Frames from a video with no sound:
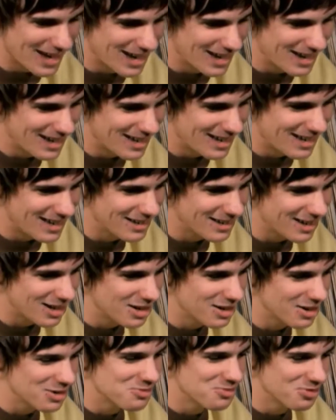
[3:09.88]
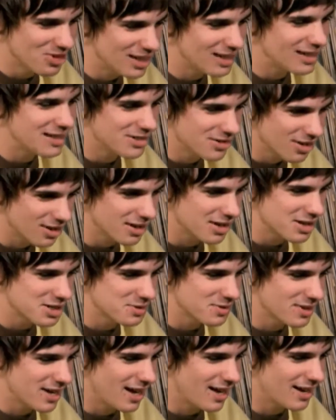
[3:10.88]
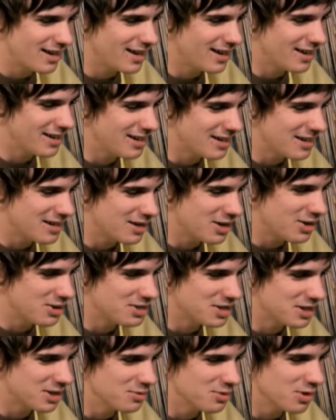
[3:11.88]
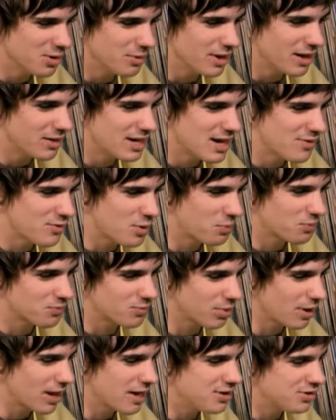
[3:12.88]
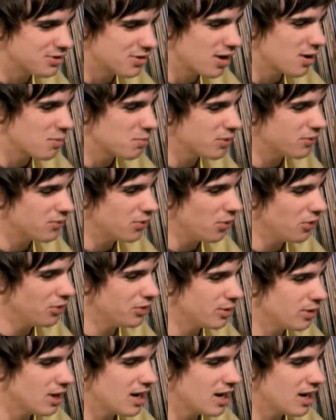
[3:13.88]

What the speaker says: And I got really drunk because we had a hotel room and I'd never played drunk before, so we're